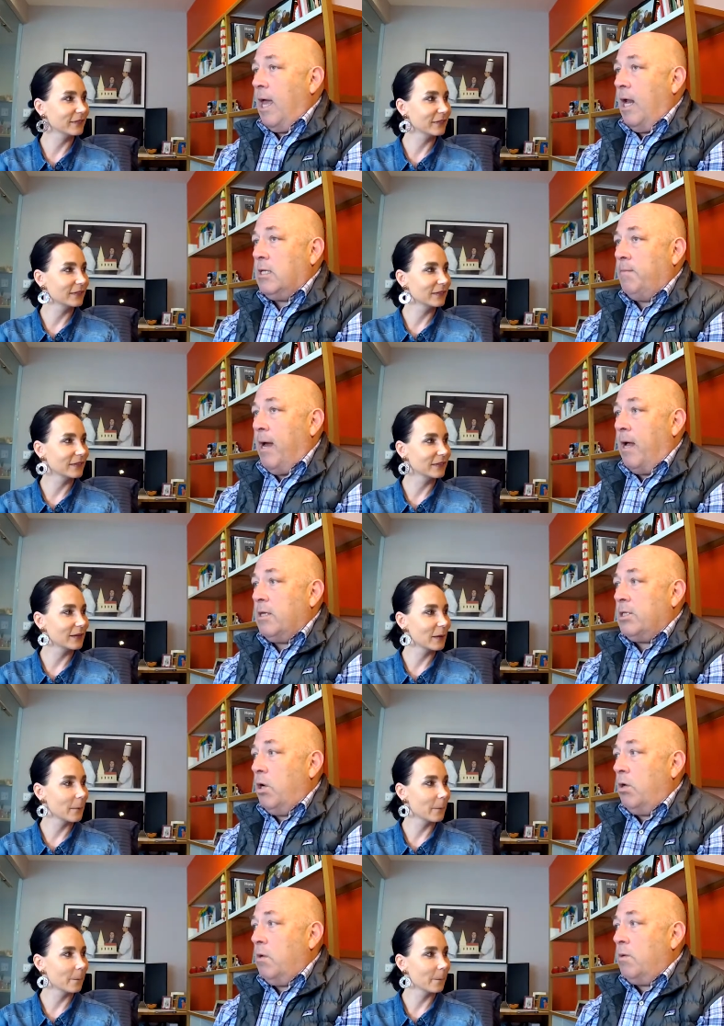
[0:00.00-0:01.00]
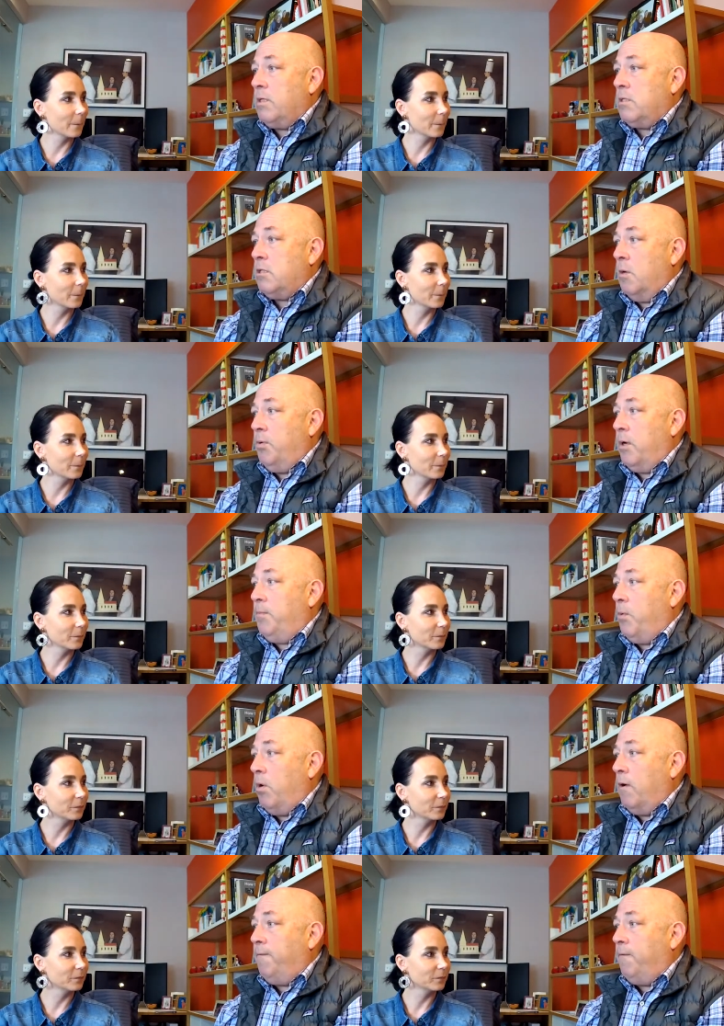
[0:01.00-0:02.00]
Speaker 1: And it's a milestone that was super
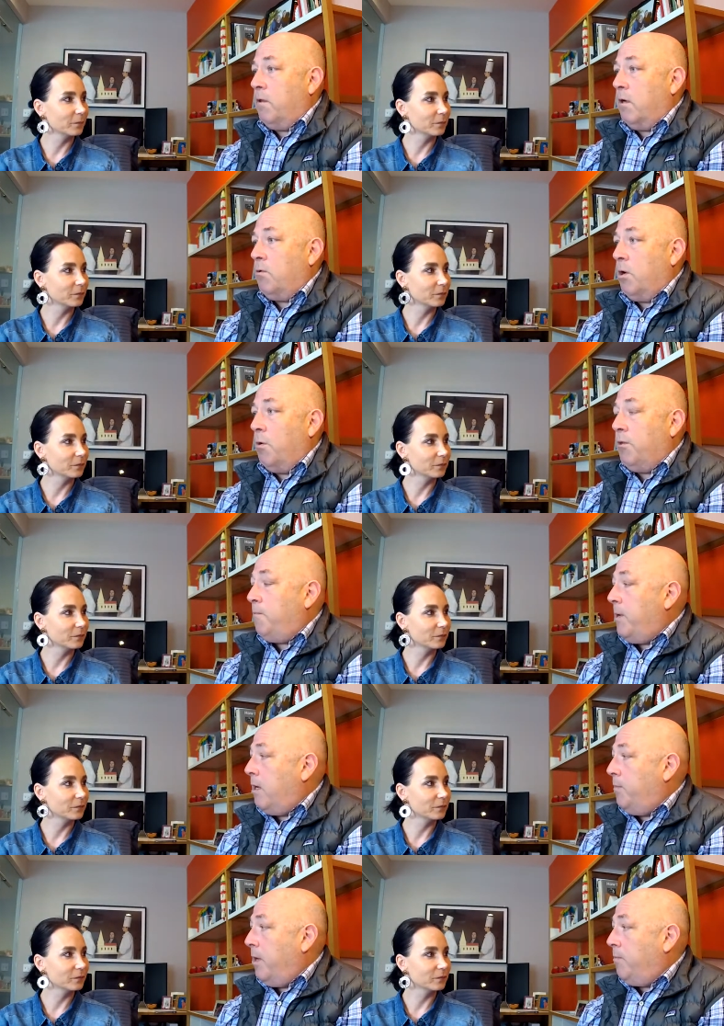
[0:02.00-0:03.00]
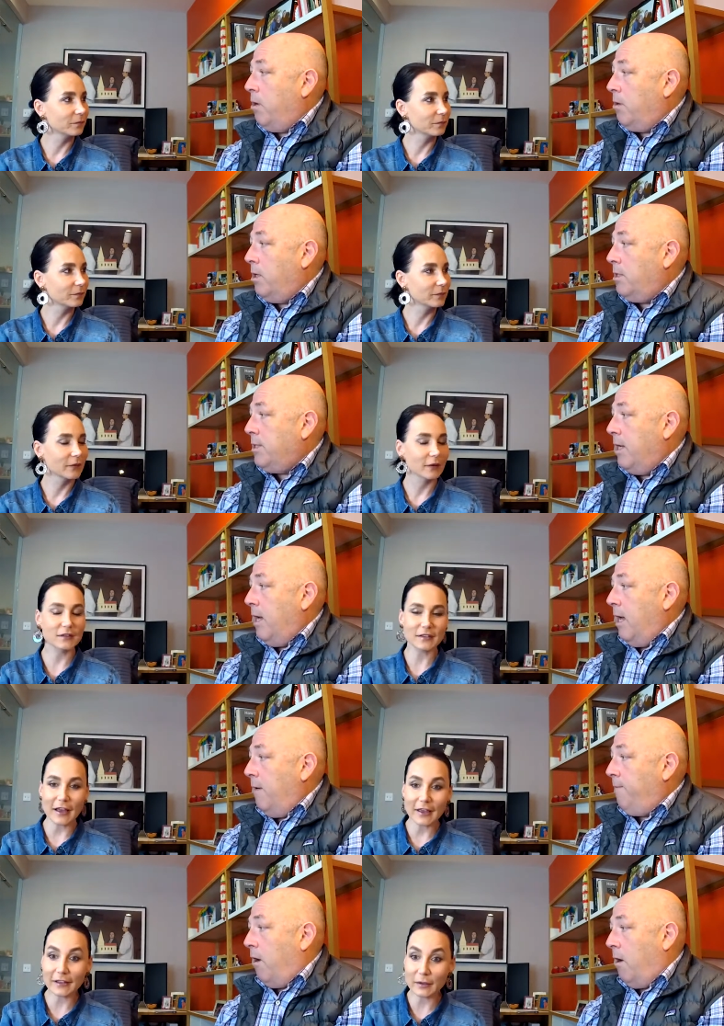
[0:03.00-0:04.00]
important for the growth of peer-to-peer brokers. Because
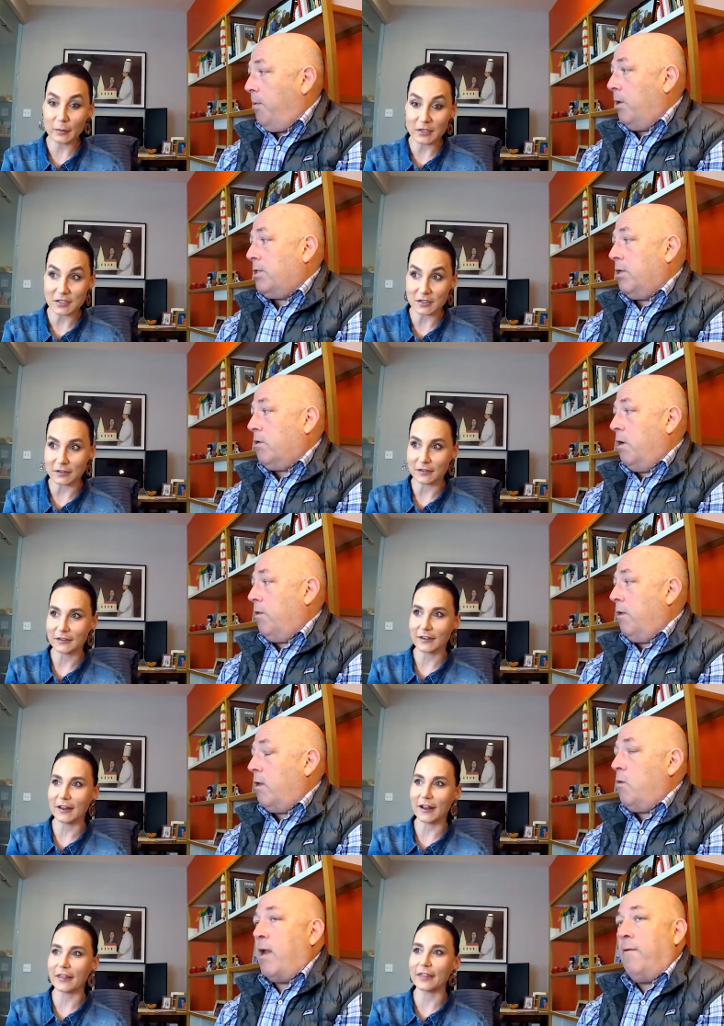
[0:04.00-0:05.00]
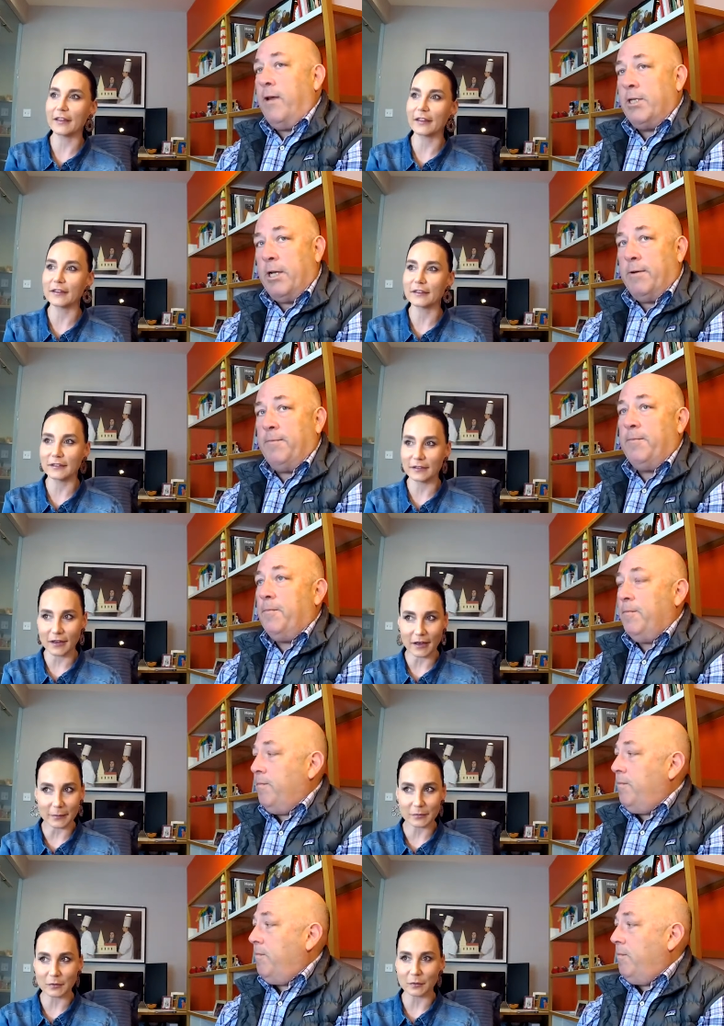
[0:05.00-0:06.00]
I had a vision, growth, and I think vision.
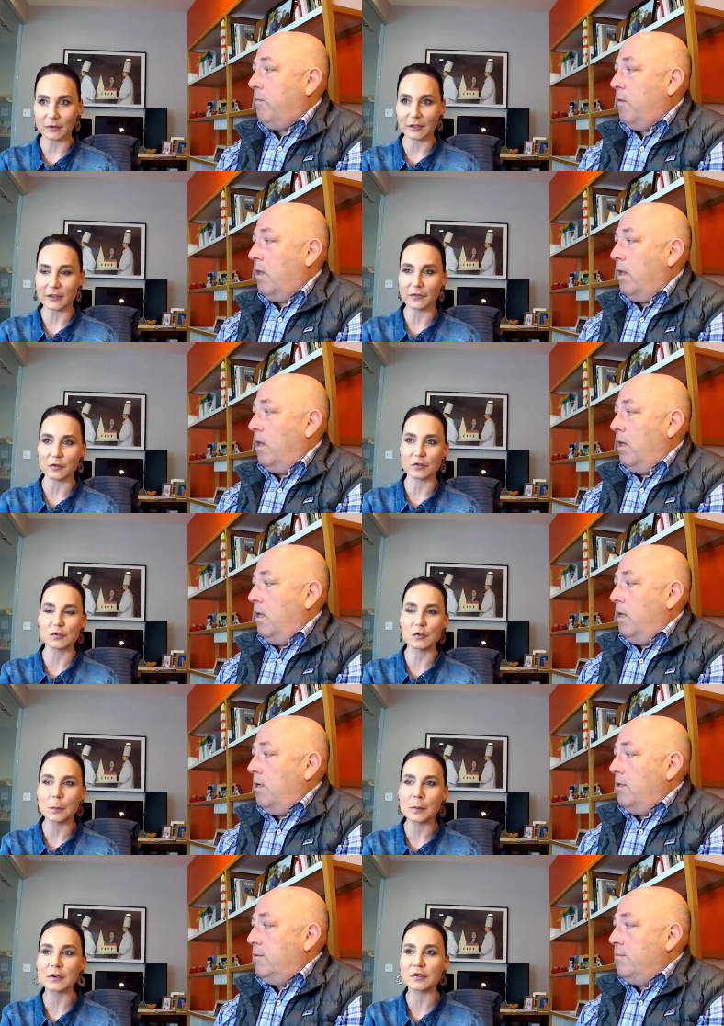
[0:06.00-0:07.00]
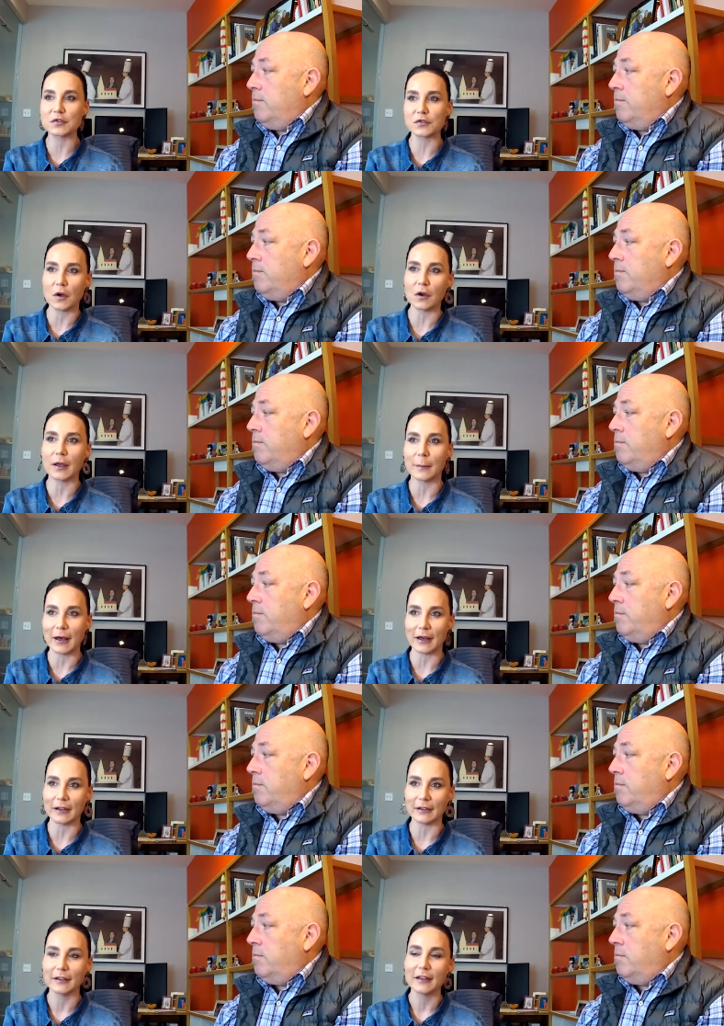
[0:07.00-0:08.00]
Speaker 2: absolutely, if you're super strong
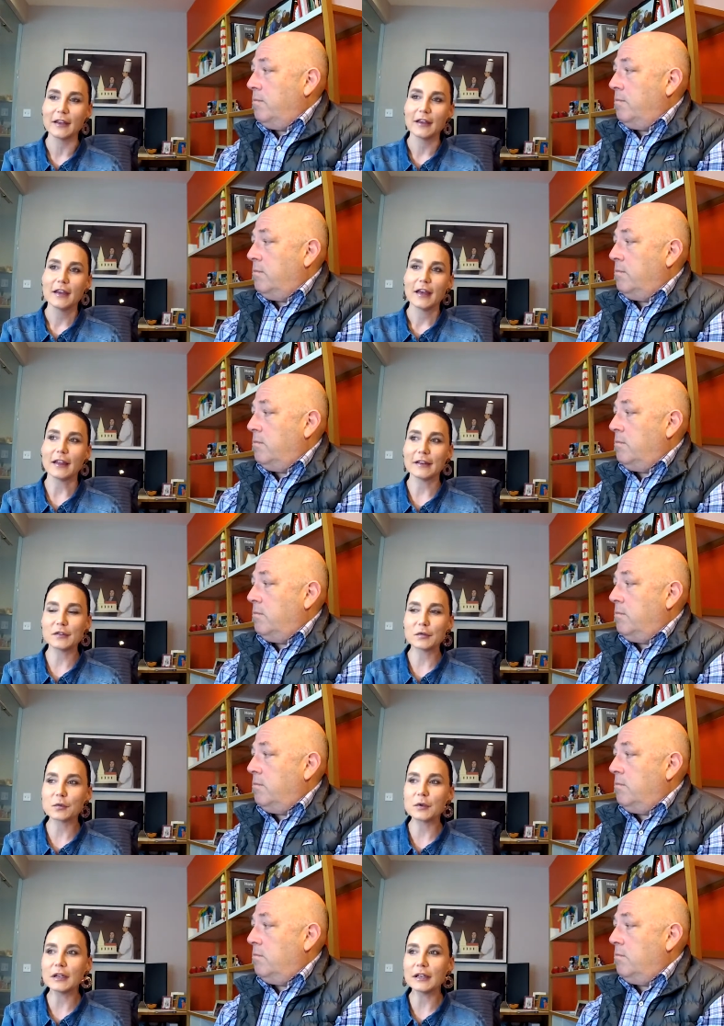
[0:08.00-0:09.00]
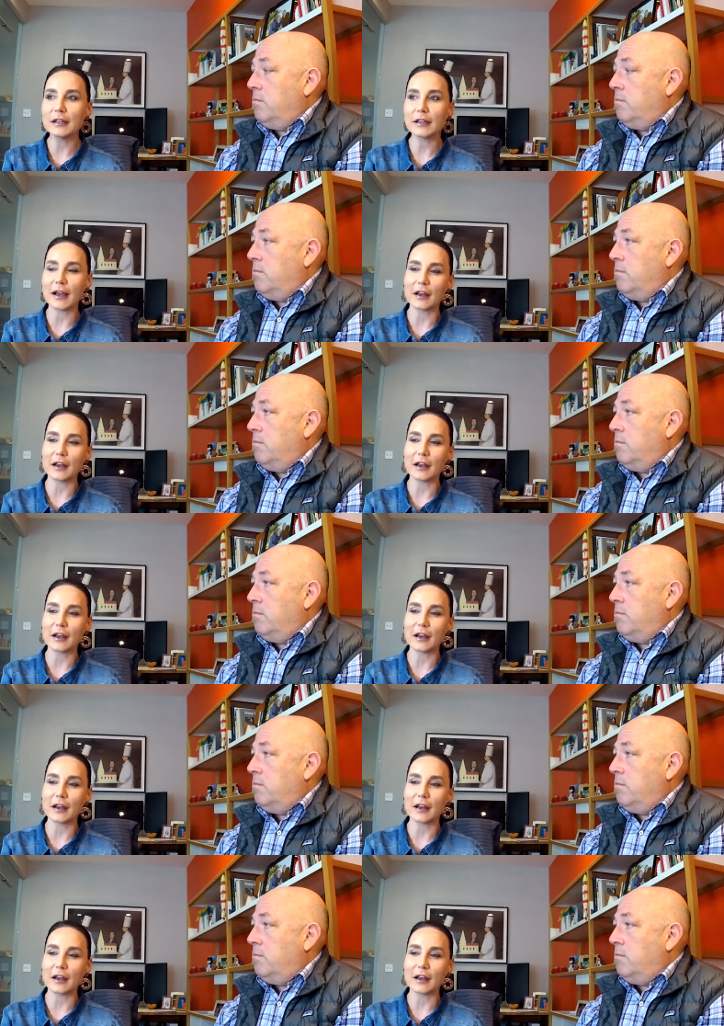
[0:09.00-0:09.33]
about it, and it's really